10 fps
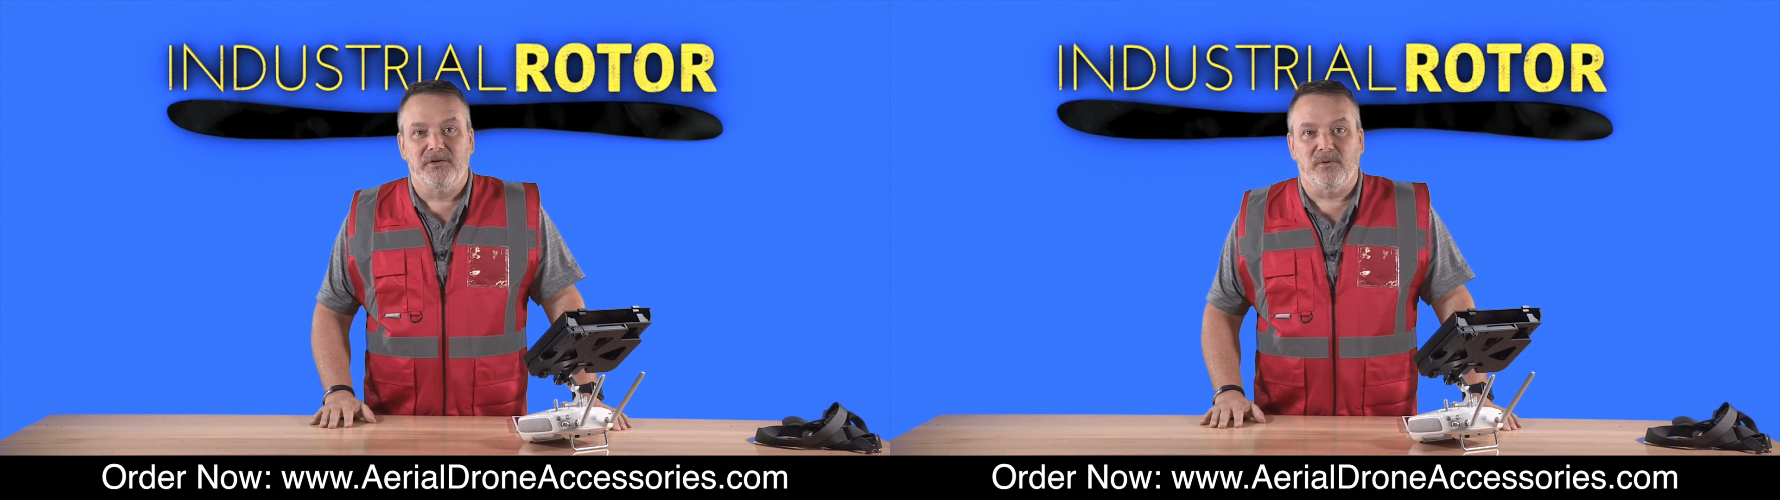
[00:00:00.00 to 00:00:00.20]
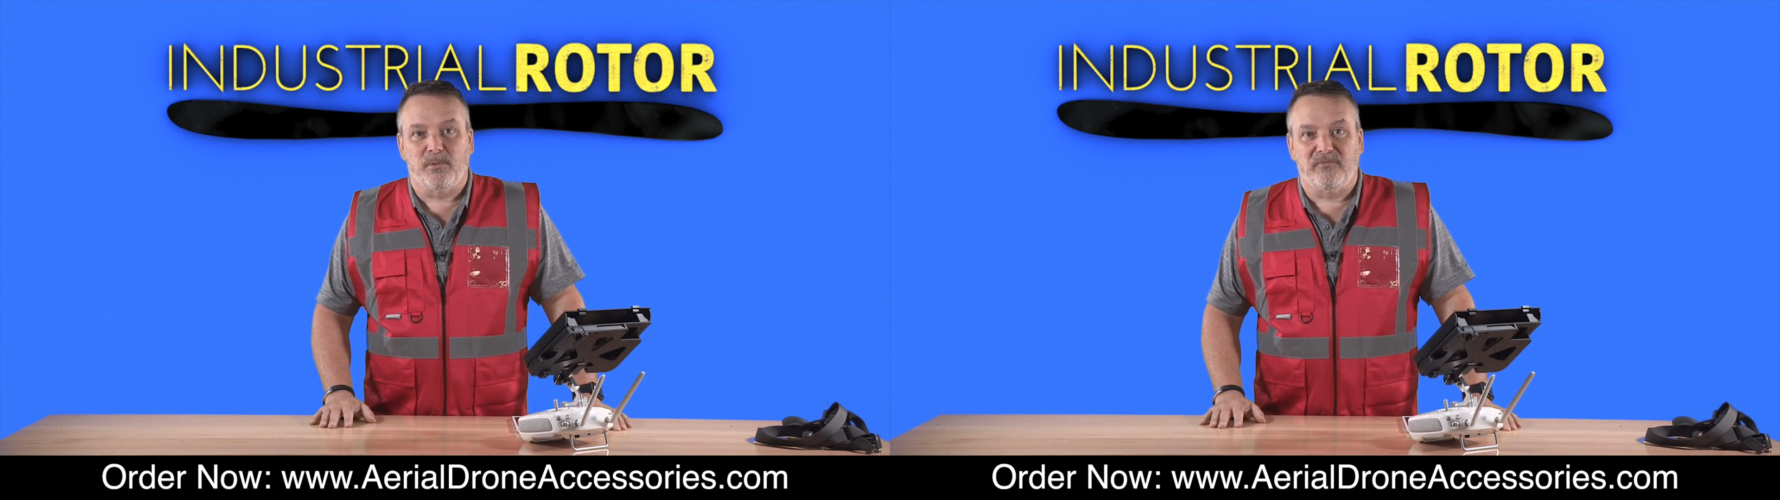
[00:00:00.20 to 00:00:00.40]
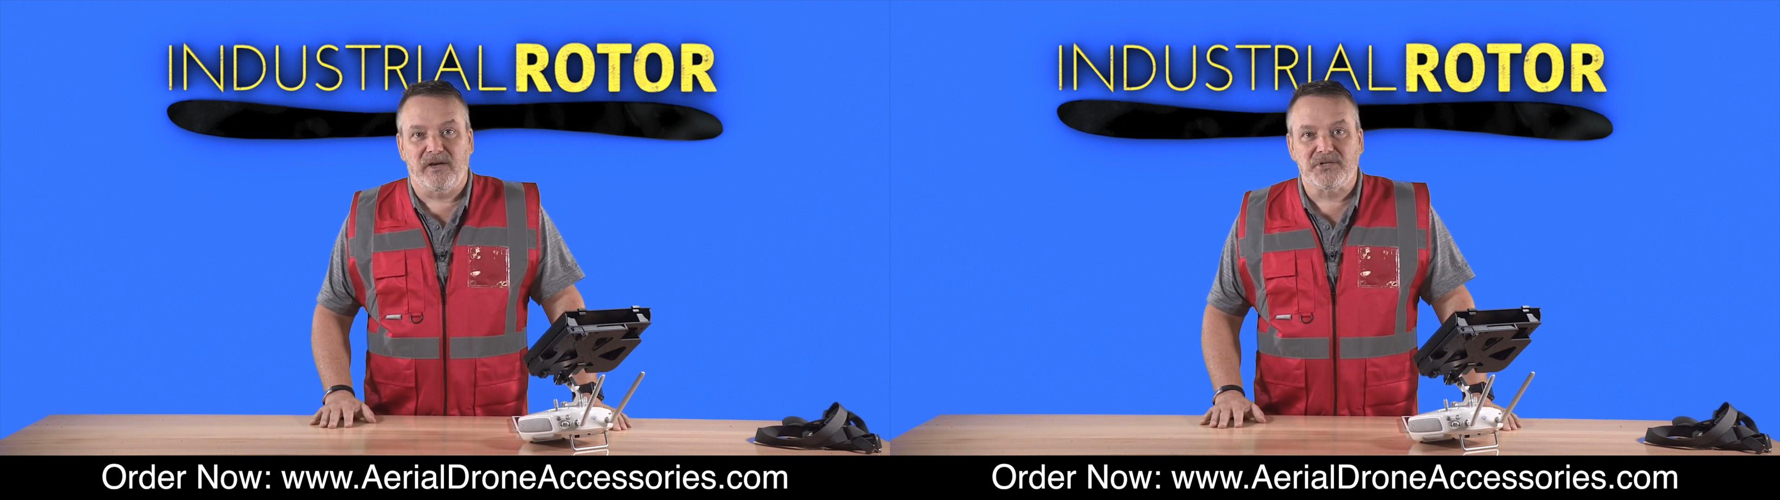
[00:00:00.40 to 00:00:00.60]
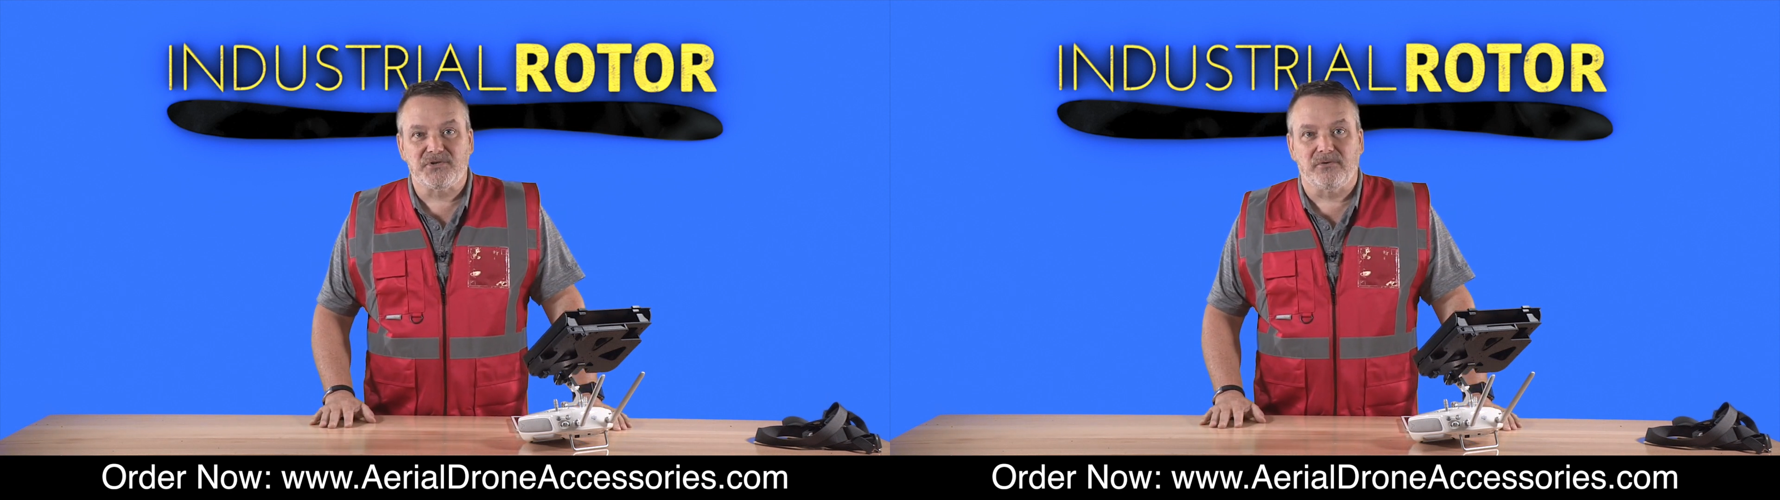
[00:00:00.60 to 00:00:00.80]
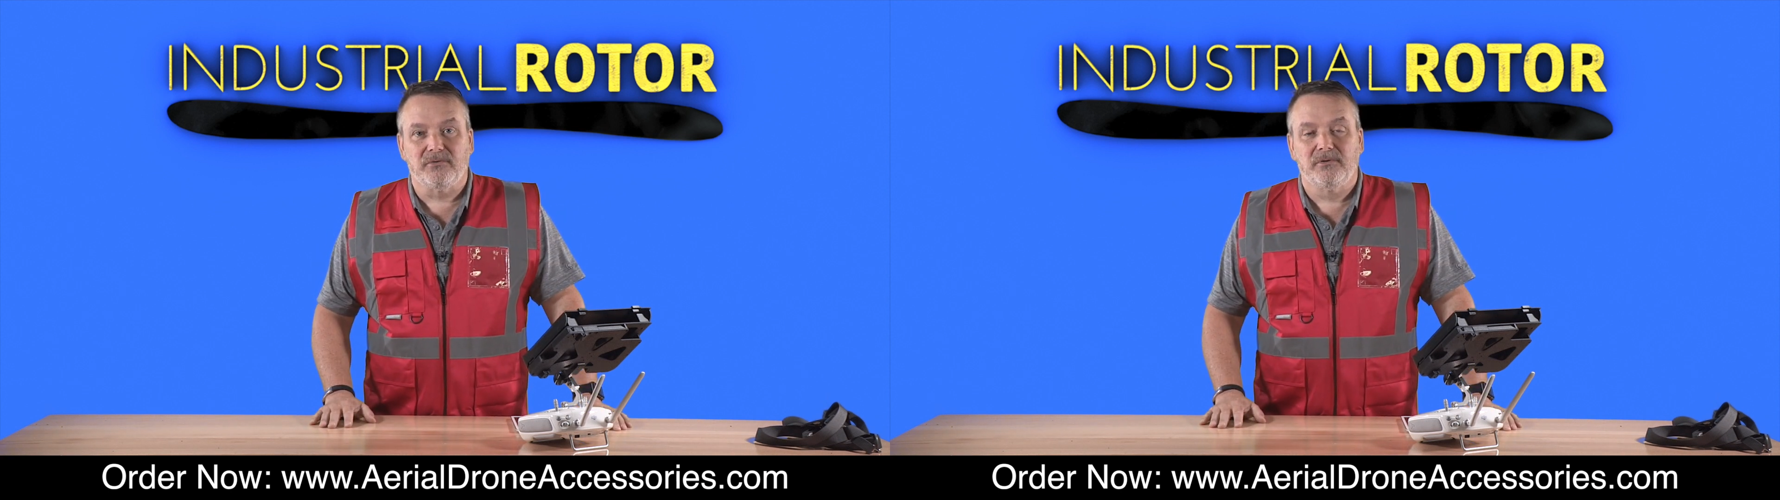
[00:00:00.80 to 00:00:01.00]
You're a
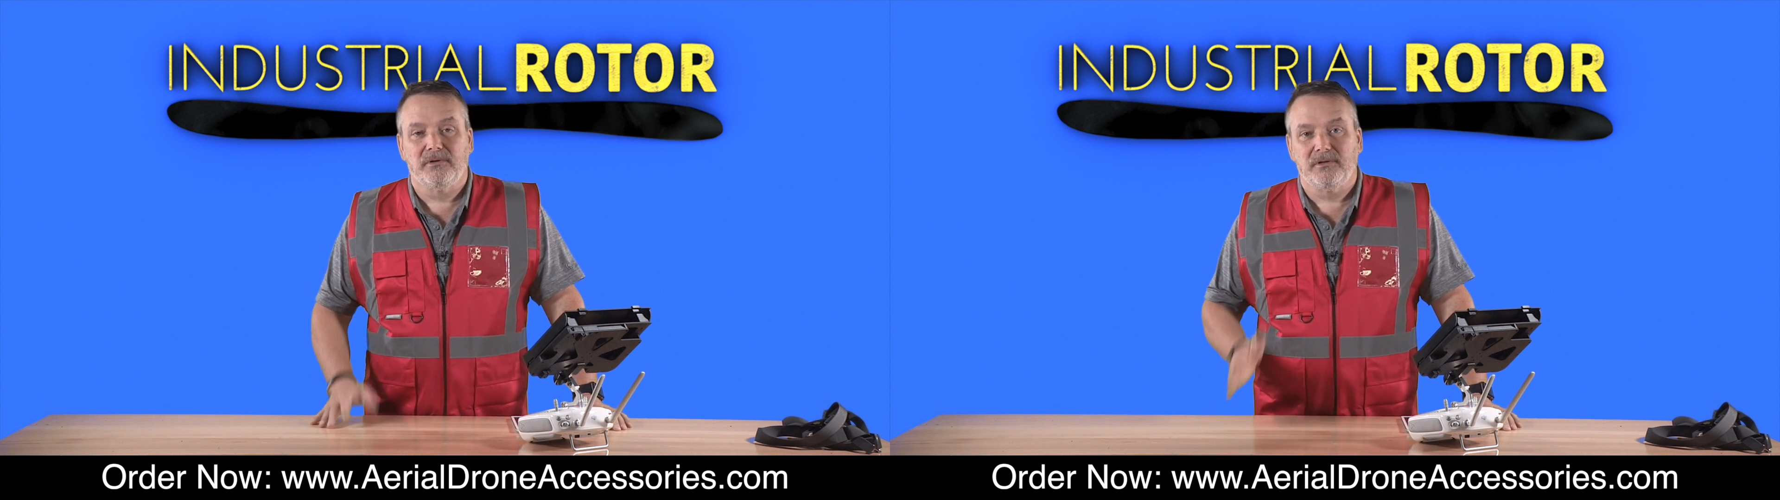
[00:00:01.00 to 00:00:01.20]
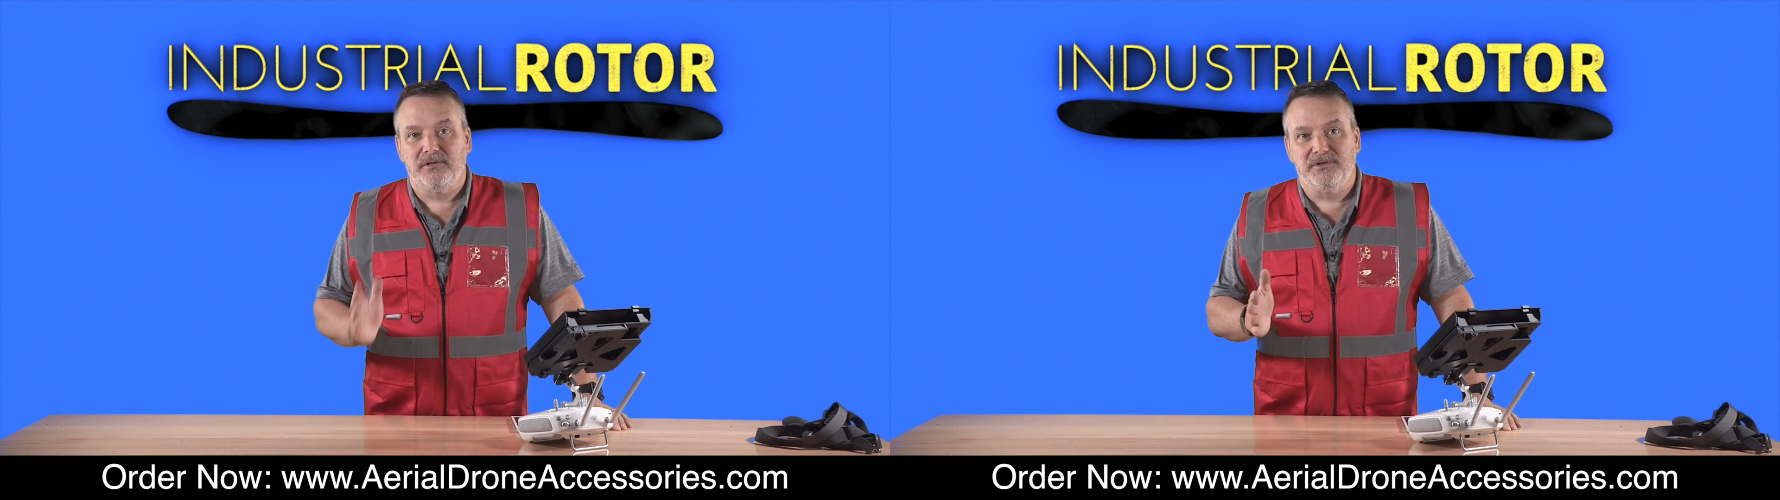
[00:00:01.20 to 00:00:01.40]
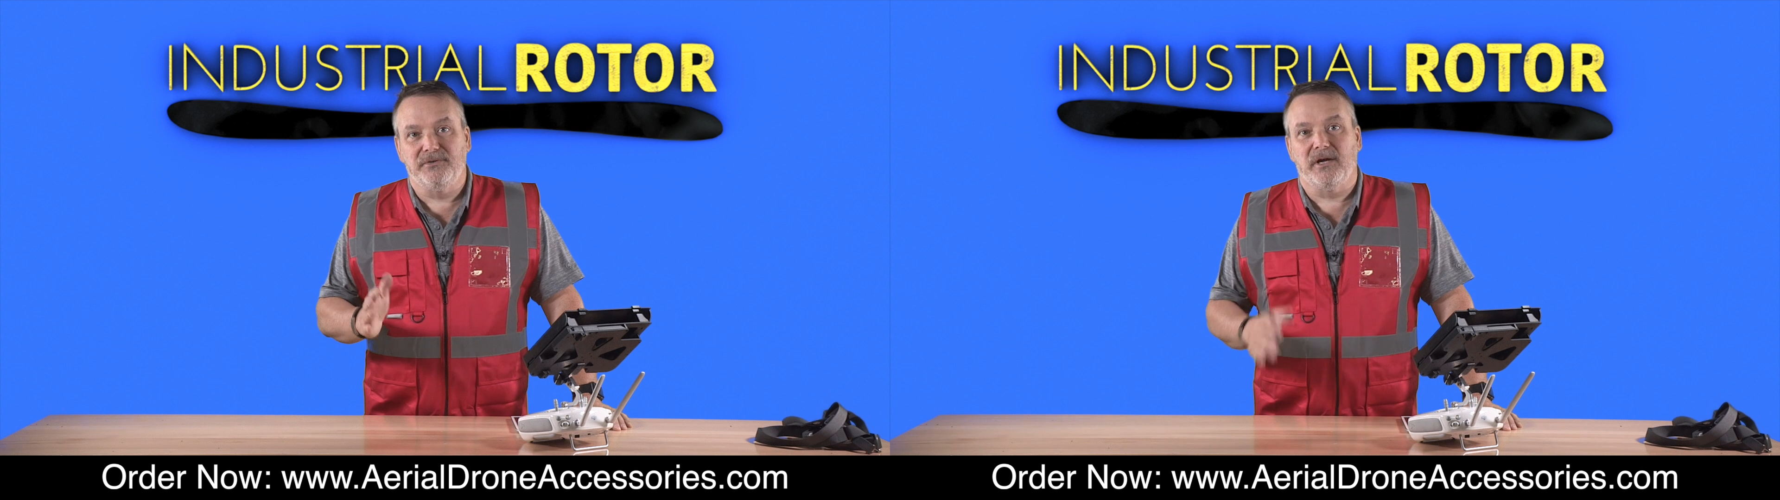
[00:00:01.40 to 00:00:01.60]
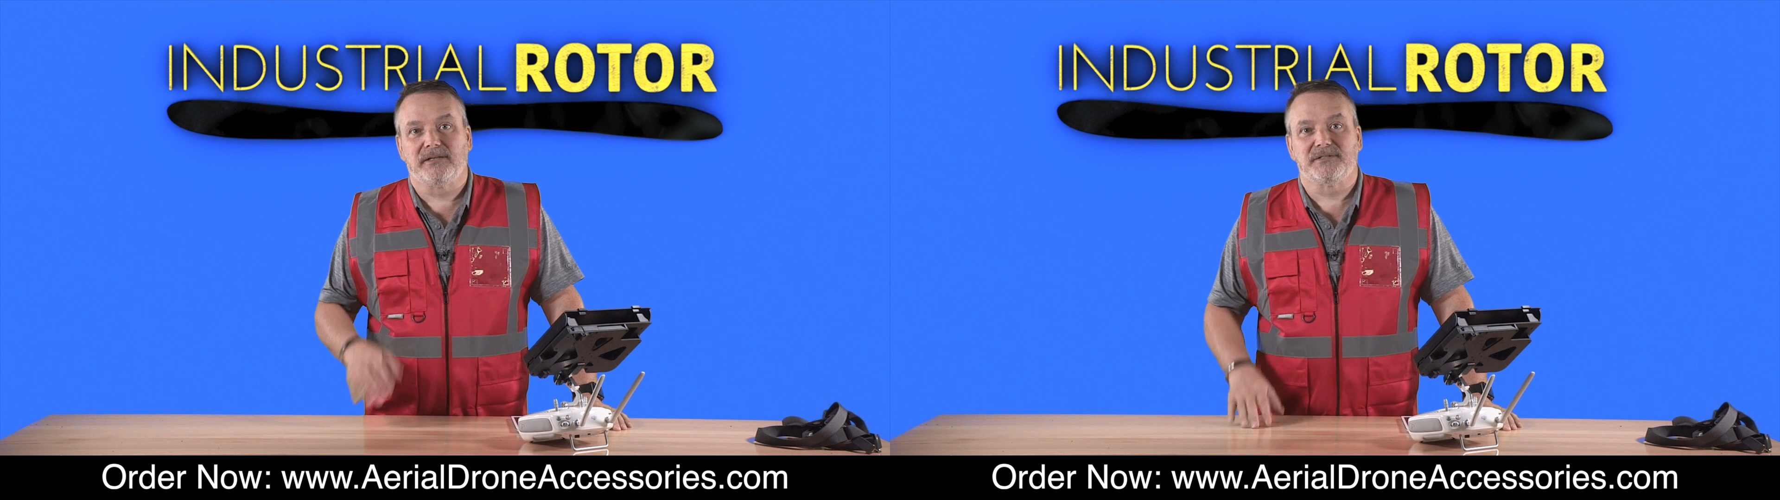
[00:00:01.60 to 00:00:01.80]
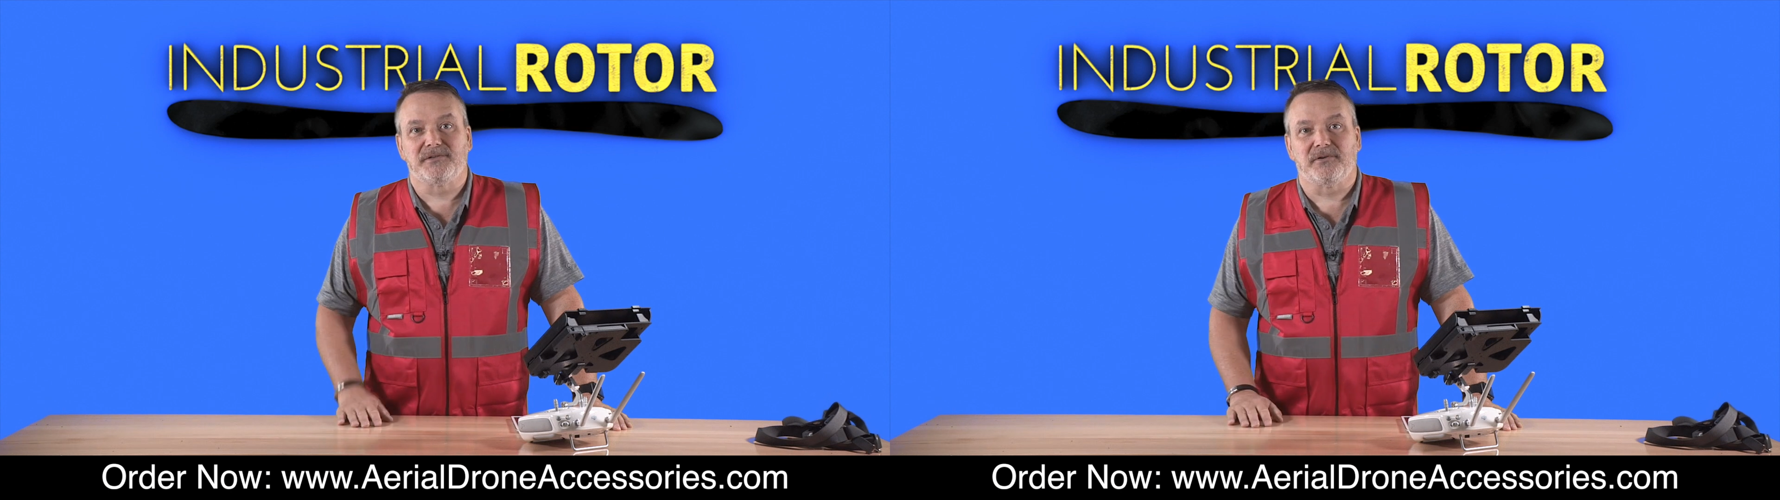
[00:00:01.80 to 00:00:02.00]
professional. Do
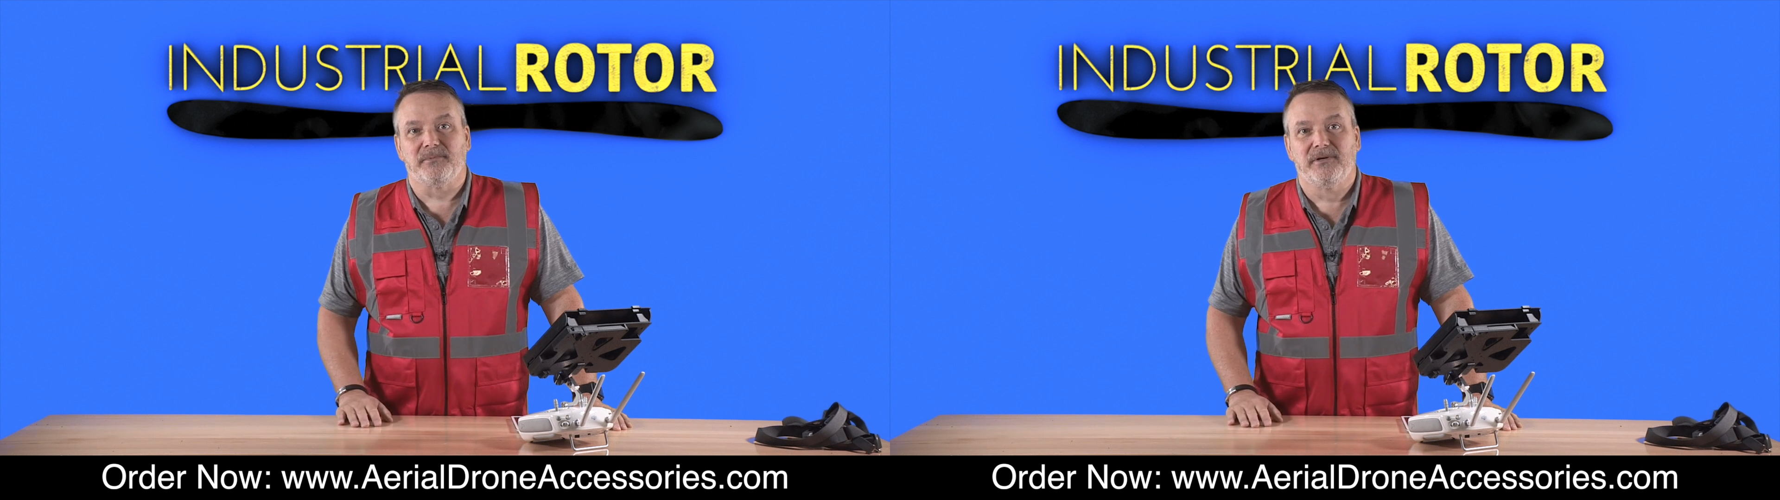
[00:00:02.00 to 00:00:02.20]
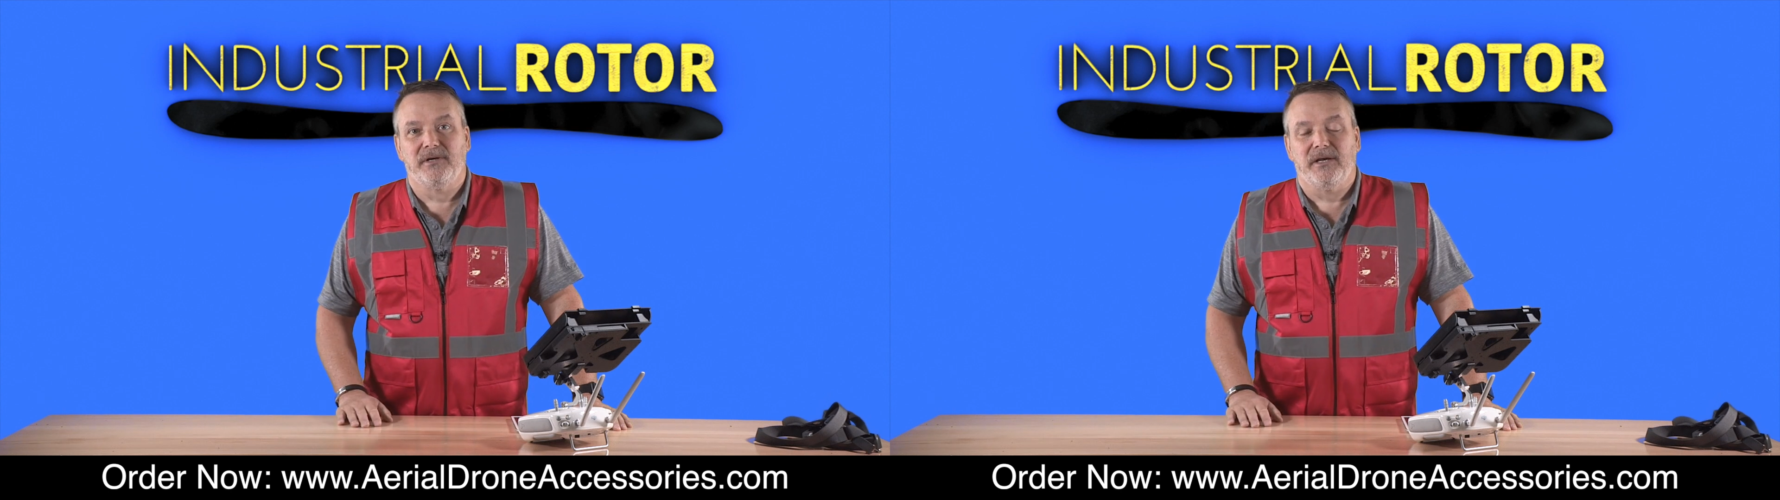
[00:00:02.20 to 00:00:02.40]
not disturb.